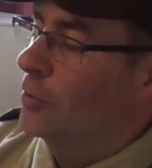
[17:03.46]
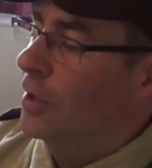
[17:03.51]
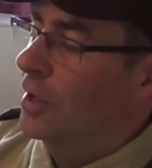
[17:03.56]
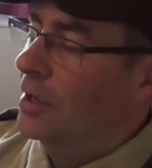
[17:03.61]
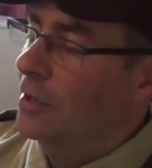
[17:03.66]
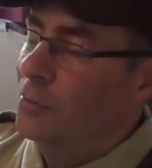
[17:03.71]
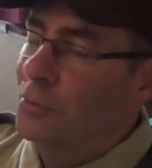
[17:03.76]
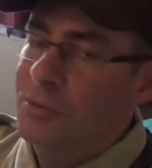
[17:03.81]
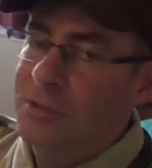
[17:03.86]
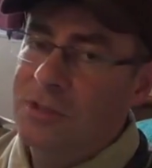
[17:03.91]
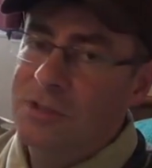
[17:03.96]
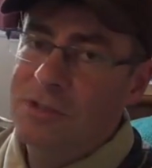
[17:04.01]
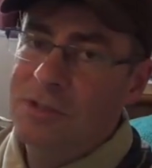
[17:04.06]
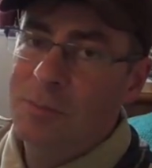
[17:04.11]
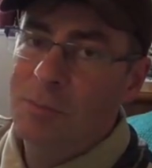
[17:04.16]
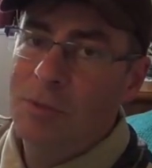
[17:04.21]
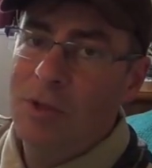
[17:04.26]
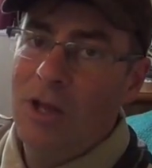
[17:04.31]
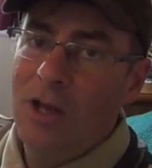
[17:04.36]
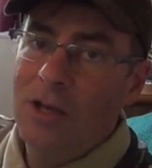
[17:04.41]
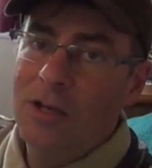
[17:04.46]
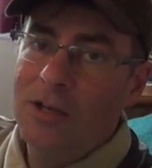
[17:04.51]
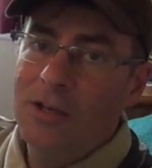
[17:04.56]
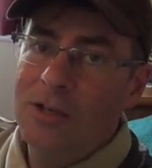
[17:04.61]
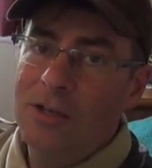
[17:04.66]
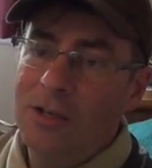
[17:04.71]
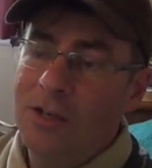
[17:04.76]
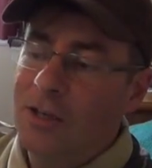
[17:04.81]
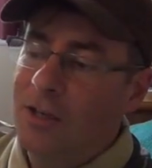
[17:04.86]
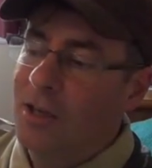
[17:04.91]
that it was a Ziploc
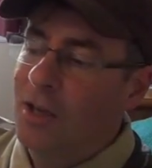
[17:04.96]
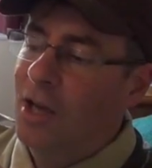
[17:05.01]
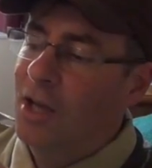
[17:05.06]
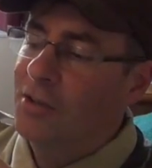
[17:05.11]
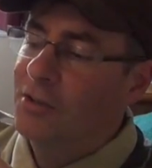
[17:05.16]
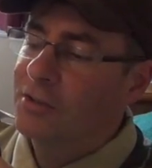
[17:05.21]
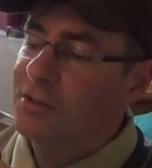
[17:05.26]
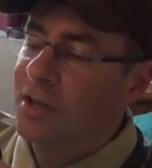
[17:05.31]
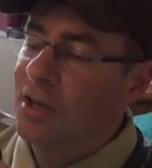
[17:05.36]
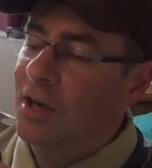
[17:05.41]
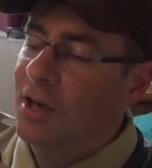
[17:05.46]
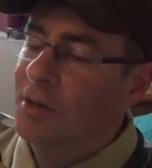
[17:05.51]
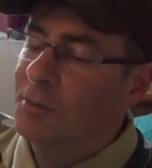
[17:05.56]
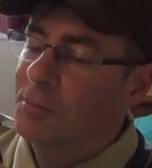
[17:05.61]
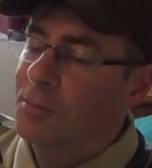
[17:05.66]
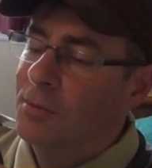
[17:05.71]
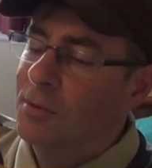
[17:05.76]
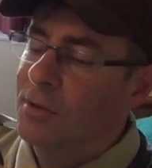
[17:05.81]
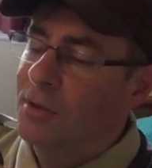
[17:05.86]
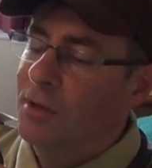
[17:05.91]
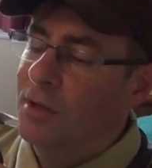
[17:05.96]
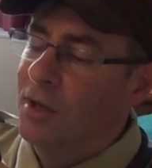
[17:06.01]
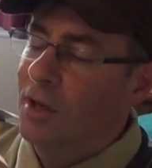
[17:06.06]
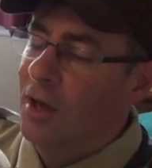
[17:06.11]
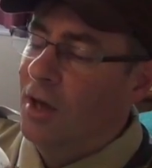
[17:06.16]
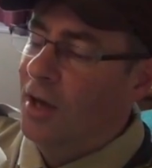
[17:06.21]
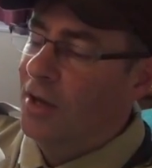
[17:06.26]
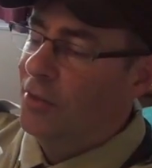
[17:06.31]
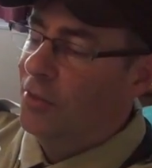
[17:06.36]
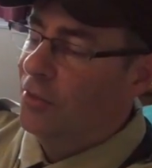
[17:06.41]
on the top.
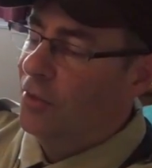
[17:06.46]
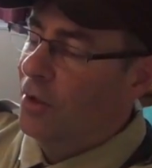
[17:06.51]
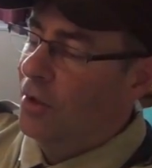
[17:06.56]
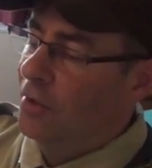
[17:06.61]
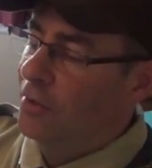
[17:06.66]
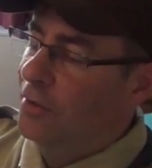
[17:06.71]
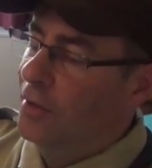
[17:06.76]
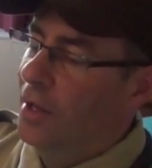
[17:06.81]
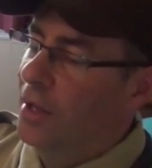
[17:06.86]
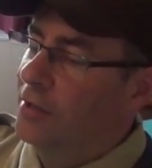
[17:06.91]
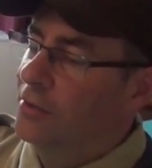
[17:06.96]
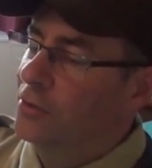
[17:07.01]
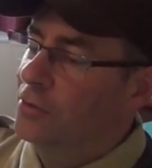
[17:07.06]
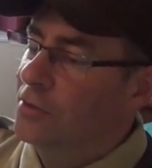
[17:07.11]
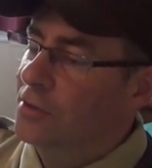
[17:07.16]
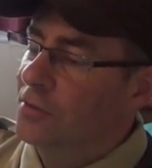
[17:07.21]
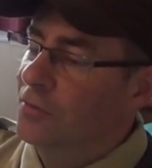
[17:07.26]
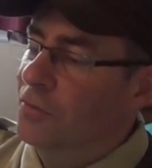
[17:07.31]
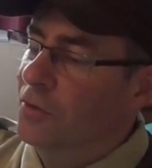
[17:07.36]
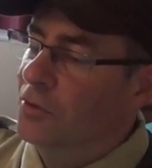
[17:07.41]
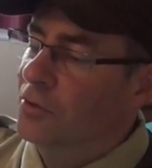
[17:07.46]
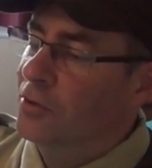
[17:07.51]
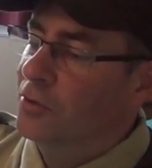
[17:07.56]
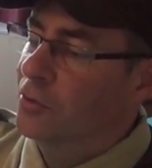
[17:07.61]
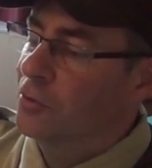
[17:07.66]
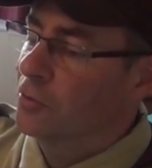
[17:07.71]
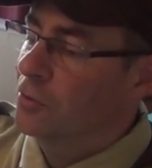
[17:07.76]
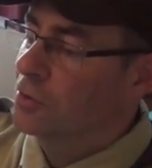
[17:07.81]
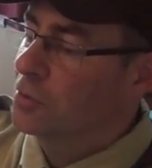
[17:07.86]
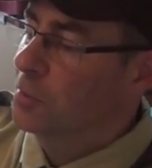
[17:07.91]
I thought that you just filled it
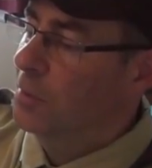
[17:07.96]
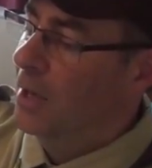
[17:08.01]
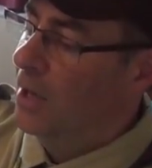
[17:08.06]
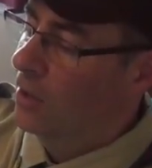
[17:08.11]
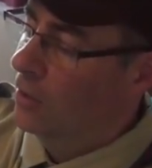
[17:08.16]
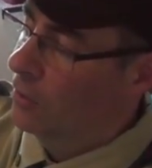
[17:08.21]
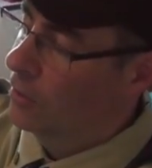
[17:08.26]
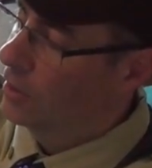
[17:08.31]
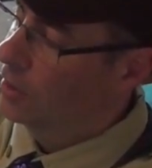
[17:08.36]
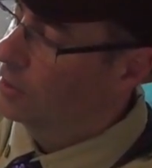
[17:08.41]
through the spout,